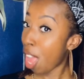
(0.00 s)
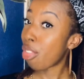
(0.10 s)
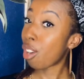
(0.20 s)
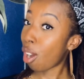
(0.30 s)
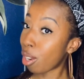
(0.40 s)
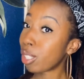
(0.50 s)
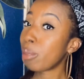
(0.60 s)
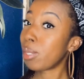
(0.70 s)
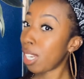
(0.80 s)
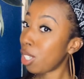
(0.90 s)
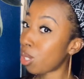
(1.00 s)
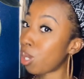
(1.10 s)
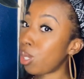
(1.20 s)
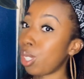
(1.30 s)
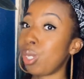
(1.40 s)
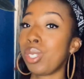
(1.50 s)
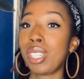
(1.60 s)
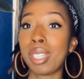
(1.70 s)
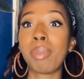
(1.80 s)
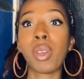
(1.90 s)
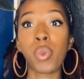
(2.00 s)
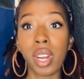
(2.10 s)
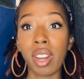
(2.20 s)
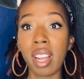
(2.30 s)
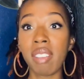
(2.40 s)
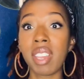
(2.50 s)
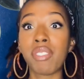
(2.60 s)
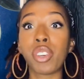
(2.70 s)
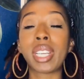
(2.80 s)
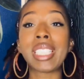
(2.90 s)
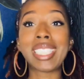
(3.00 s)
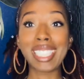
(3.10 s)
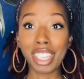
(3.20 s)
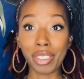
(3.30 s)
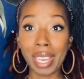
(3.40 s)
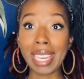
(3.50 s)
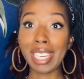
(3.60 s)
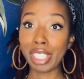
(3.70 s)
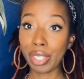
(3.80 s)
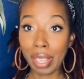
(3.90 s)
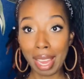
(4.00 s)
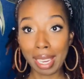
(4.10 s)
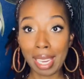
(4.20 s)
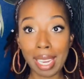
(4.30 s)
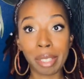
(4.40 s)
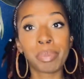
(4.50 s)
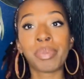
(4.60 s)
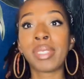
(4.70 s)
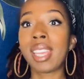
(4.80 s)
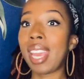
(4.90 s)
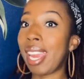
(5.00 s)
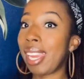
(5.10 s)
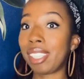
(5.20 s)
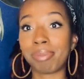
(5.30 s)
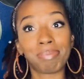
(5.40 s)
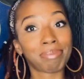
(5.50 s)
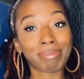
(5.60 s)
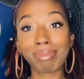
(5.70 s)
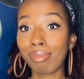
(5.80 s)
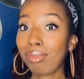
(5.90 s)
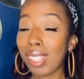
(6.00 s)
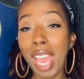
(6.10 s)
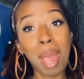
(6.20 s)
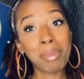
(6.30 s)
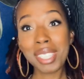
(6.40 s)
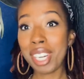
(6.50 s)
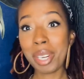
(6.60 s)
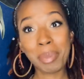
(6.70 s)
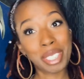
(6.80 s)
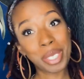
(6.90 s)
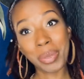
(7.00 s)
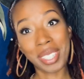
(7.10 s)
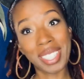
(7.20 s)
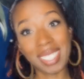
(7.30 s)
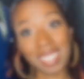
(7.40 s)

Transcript: there are some dangers that you need to be aware of if you're considering interlocking. And I'm just here to put you on.